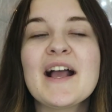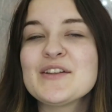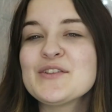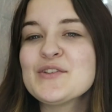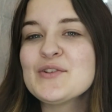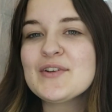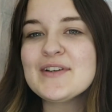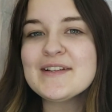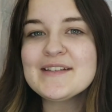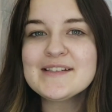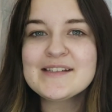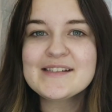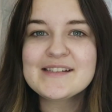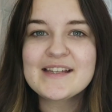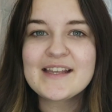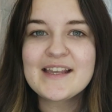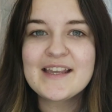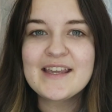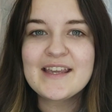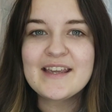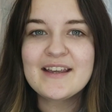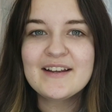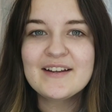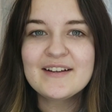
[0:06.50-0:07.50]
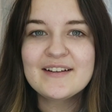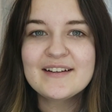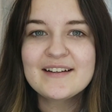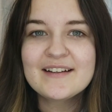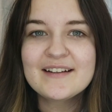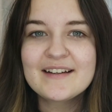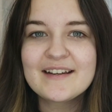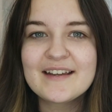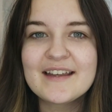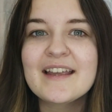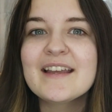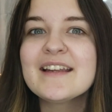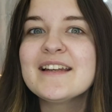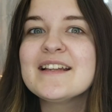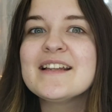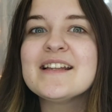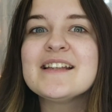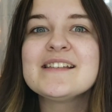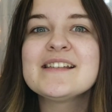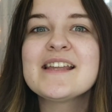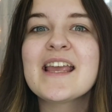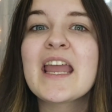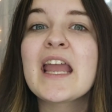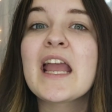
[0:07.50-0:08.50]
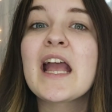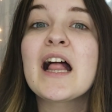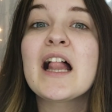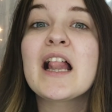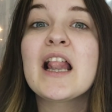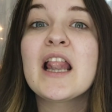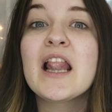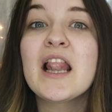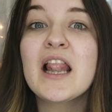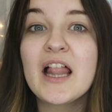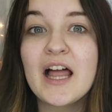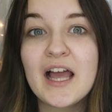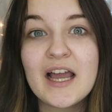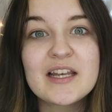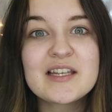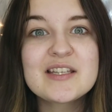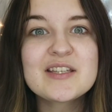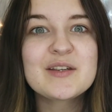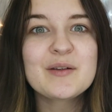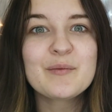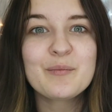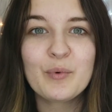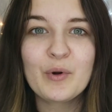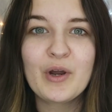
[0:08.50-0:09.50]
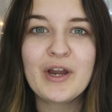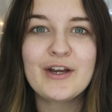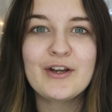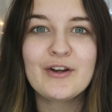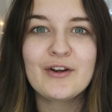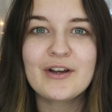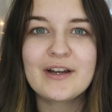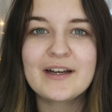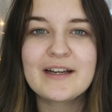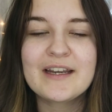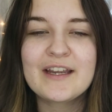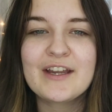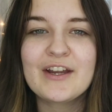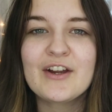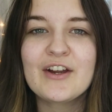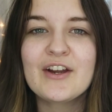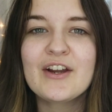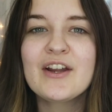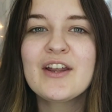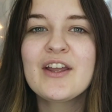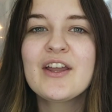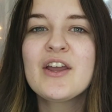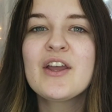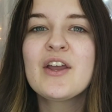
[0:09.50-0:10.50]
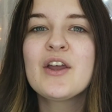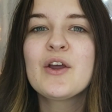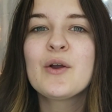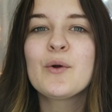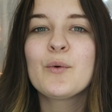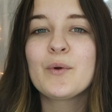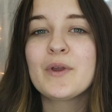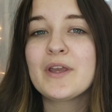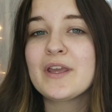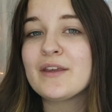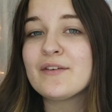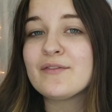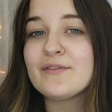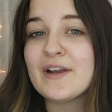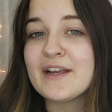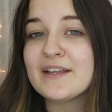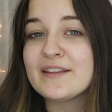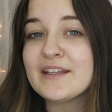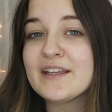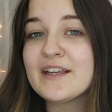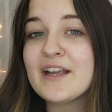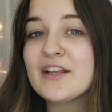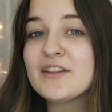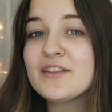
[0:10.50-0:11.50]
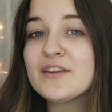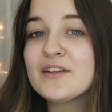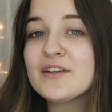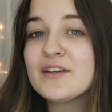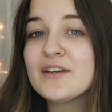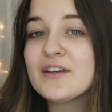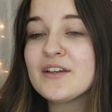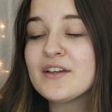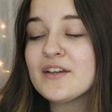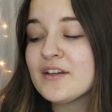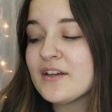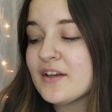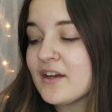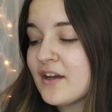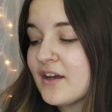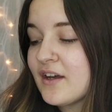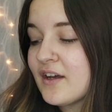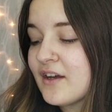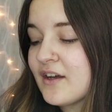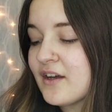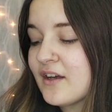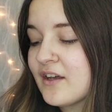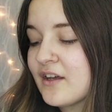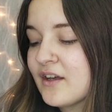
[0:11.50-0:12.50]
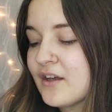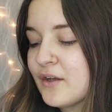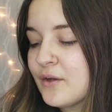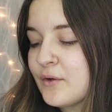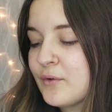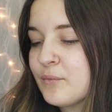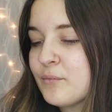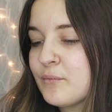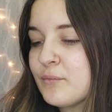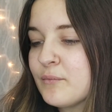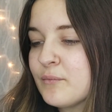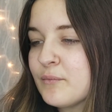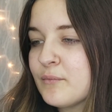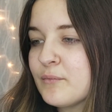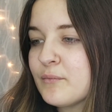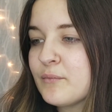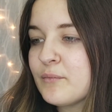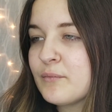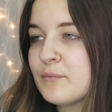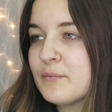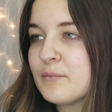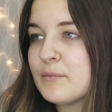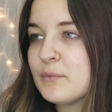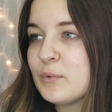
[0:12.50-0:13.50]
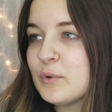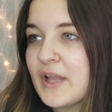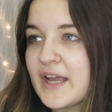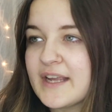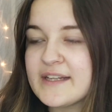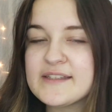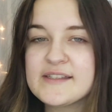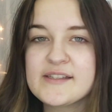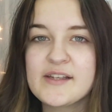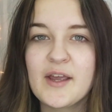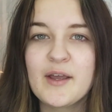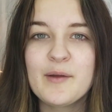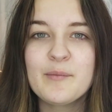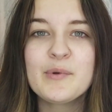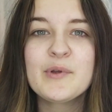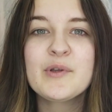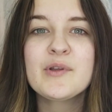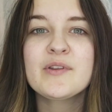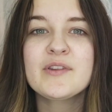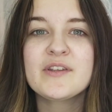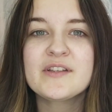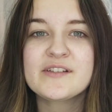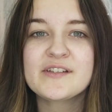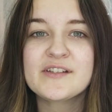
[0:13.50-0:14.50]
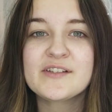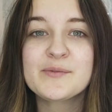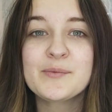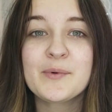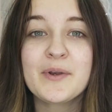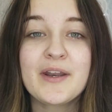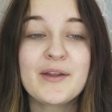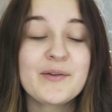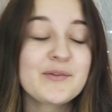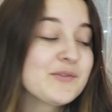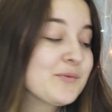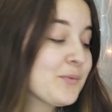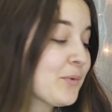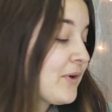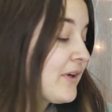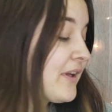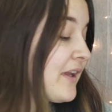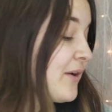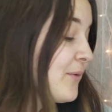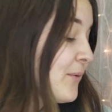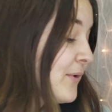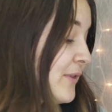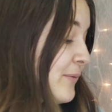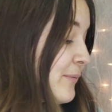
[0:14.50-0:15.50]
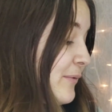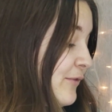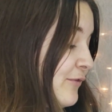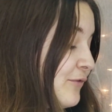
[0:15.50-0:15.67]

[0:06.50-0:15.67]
you can see, it is a lot brighter in here. We finally got the lights up. This is what I was working with